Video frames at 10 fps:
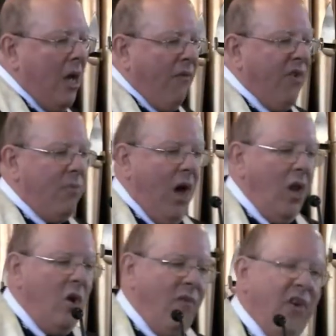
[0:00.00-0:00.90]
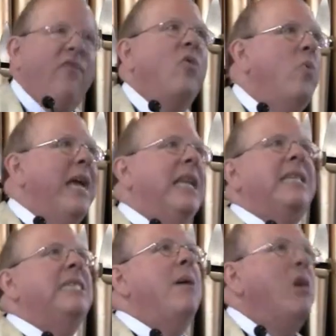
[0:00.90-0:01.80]
from all over for weekly
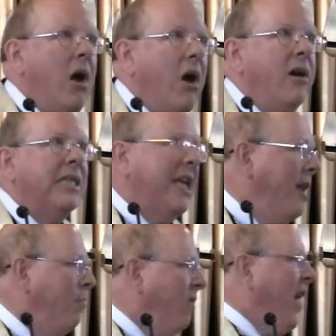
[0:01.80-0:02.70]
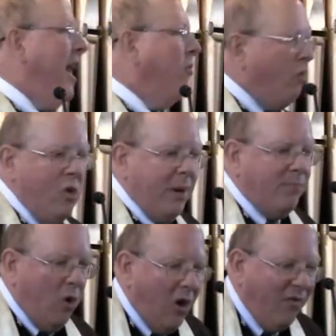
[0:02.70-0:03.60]
seminars that he provided room
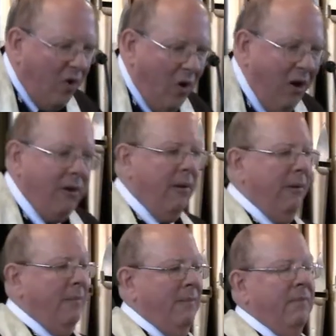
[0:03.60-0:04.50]
and board for.